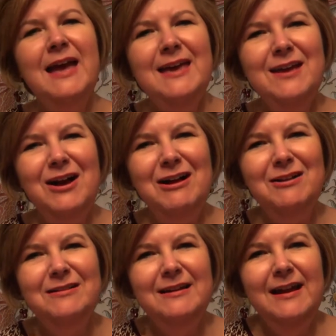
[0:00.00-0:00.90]
hey
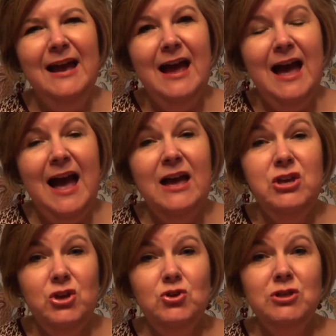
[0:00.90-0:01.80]
y'all.
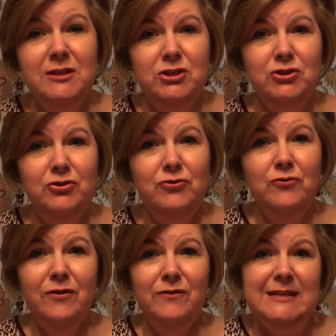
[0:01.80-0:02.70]
I usually do
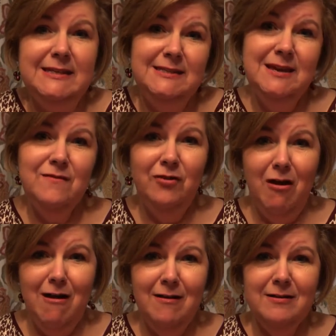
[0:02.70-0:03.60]
Disney
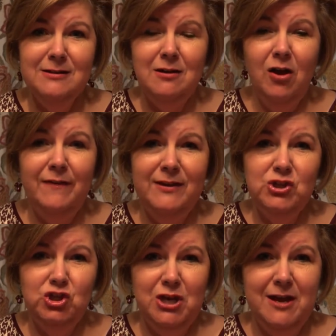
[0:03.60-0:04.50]
vlogs on
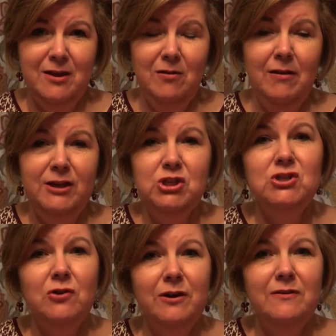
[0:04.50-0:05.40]
this channel. I just
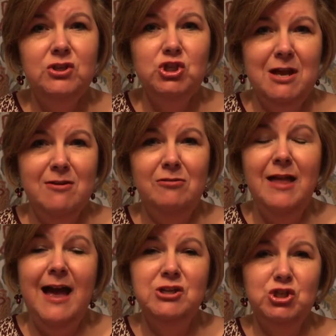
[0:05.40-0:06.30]
started this channel
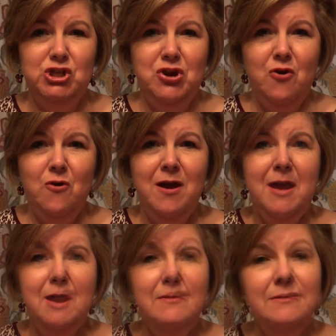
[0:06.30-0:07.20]
last year.
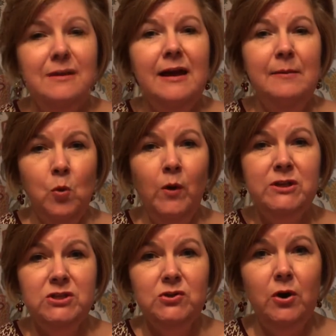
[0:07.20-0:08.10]
I'm going
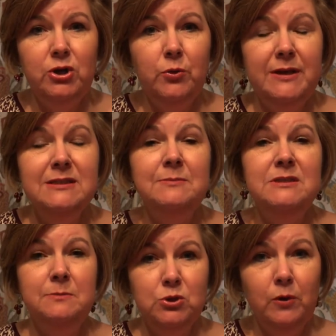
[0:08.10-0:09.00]
to start doing some
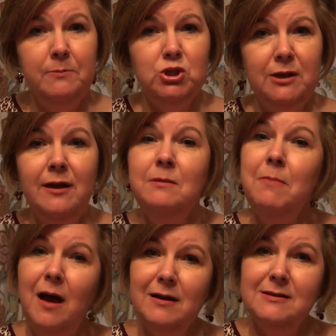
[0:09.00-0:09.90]
subscription
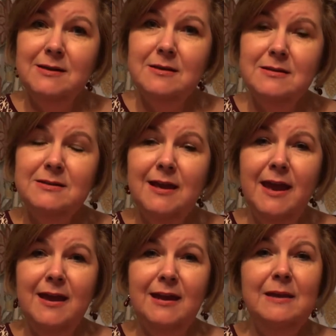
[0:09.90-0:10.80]
unboxings
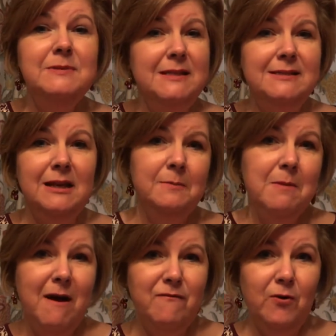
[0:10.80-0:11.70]
and Ipsy's gonna be
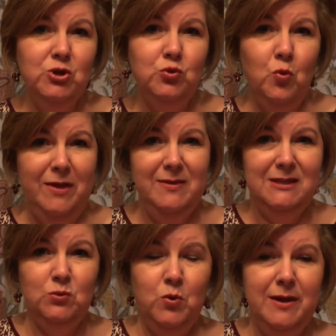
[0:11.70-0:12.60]
my first one
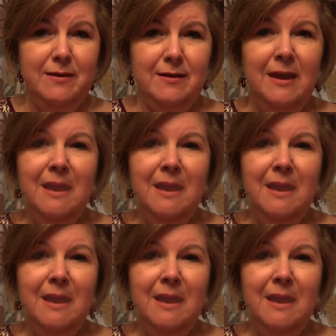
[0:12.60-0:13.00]
this week.